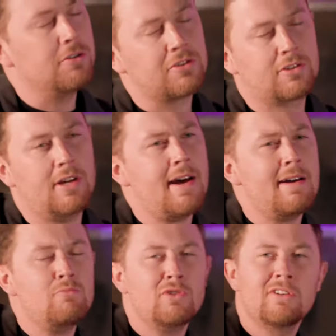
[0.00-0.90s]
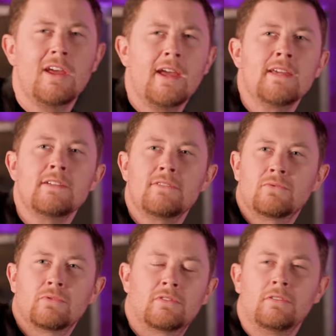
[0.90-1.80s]
first time we danced
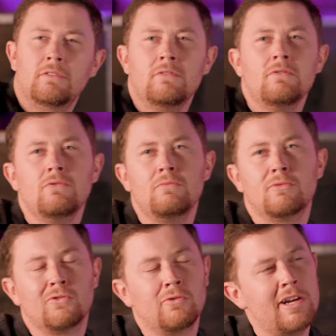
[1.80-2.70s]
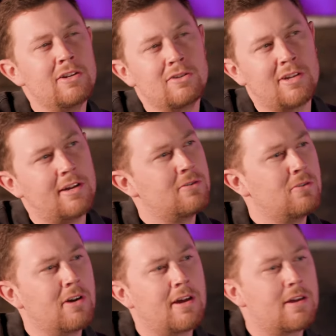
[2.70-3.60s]
was to Marina Del
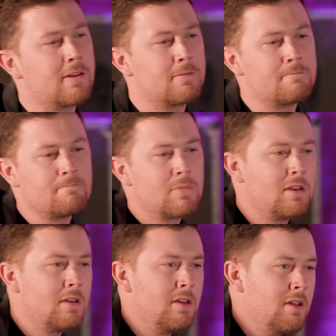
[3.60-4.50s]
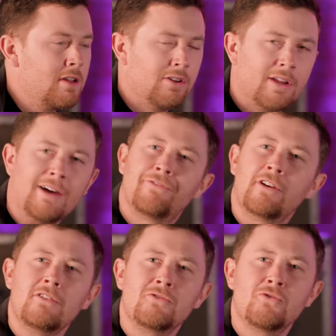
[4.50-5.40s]
Rey, and I
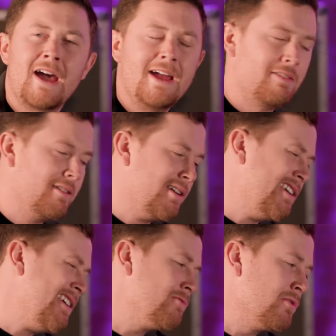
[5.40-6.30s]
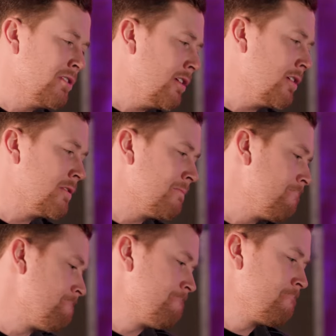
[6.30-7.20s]
fell right there and then.
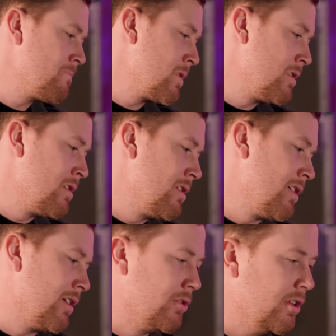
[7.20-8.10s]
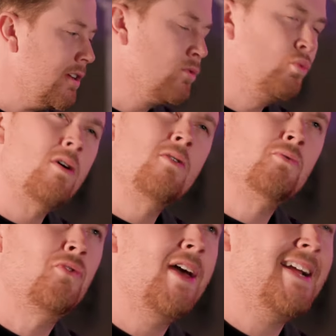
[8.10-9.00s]
I didn't
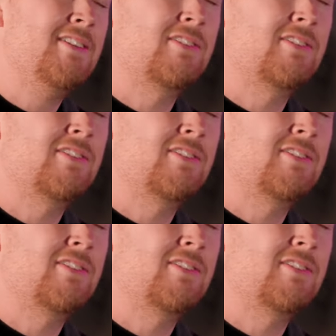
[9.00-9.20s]
want that